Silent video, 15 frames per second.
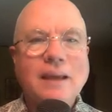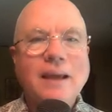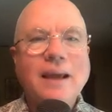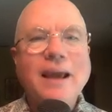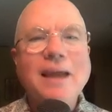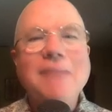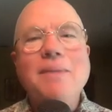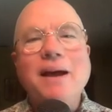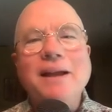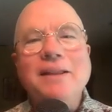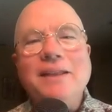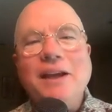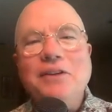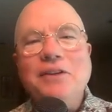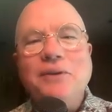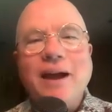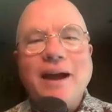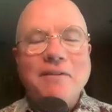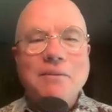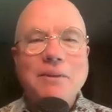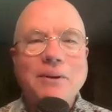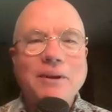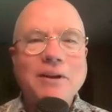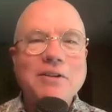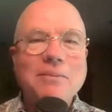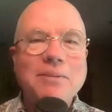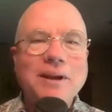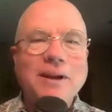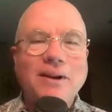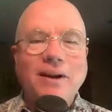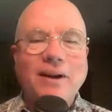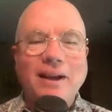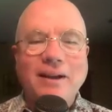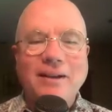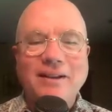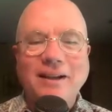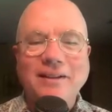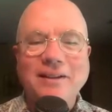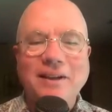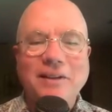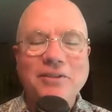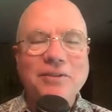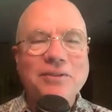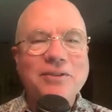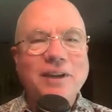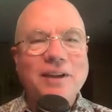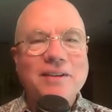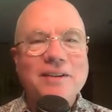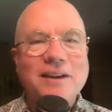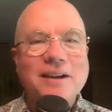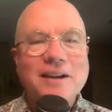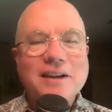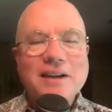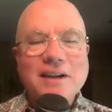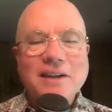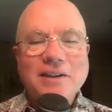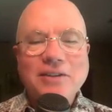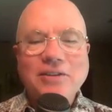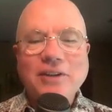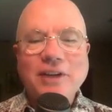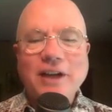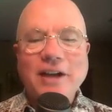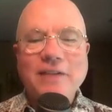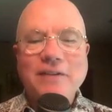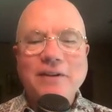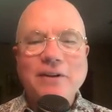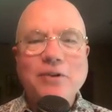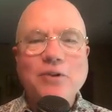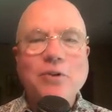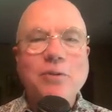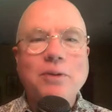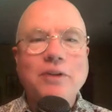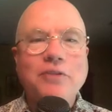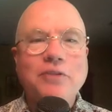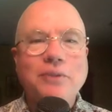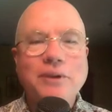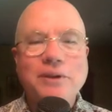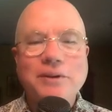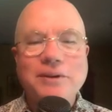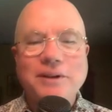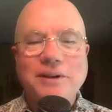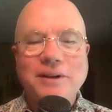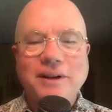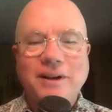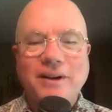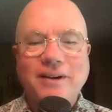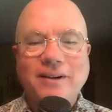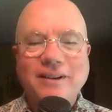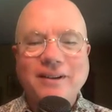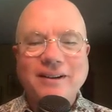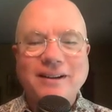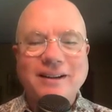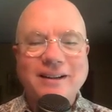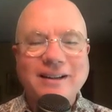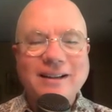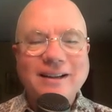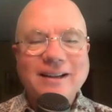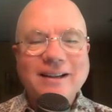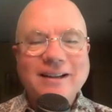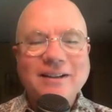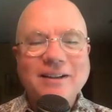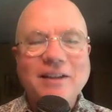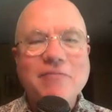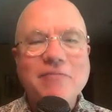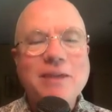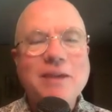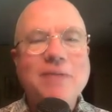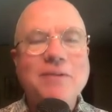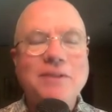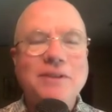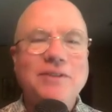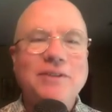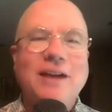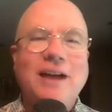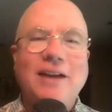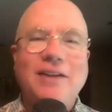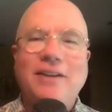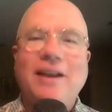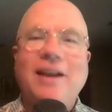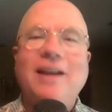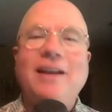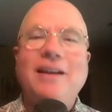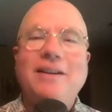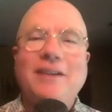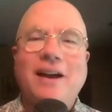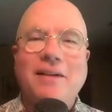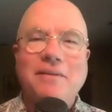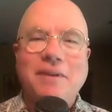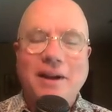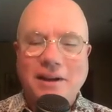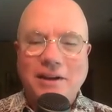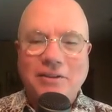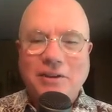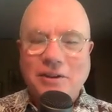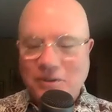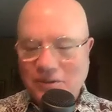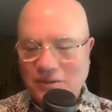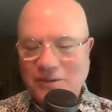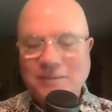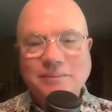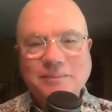Hey, Mike. Thanks for having me. Great to be here. And like the others have said, this is kind of a Google Plus reunion here. Love being with these guys anytime, any excuse.